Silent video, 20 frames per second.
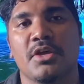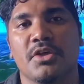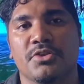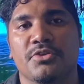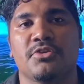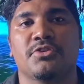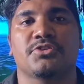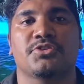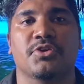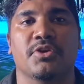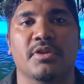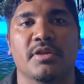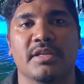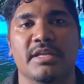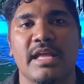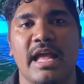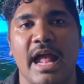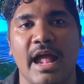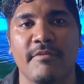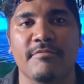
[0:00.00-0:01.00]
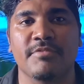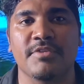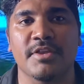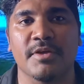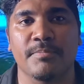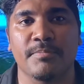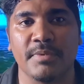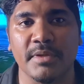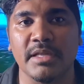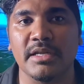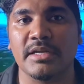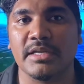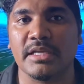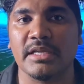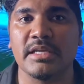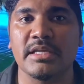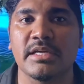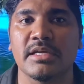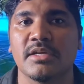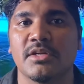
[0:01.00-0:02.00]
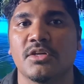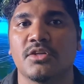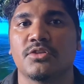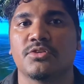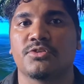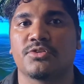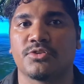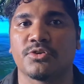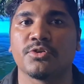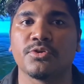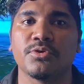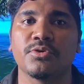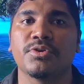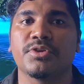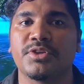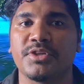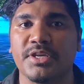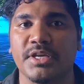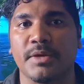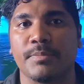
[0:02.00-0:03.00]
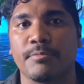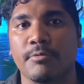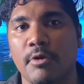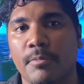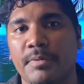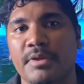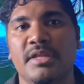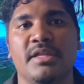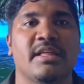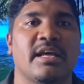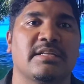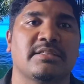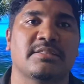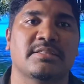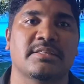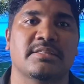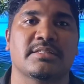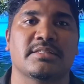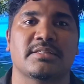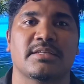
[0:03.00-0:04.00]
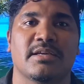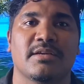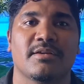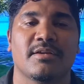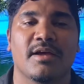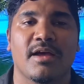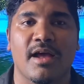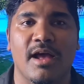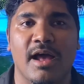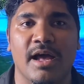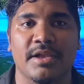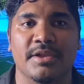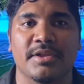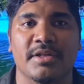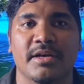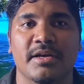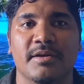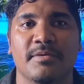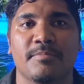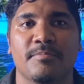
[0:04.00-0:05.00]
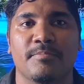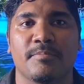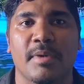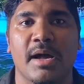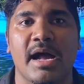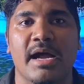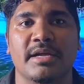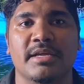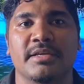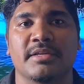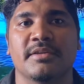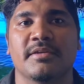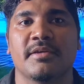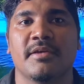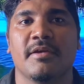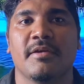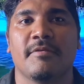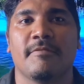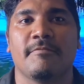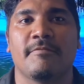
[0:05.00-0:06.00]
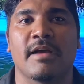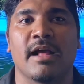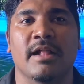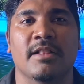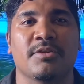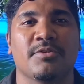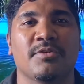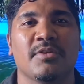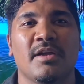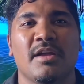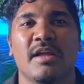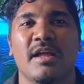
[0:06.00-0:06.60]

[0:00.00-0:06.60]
you certainly have the ability to get a property that sits under market value.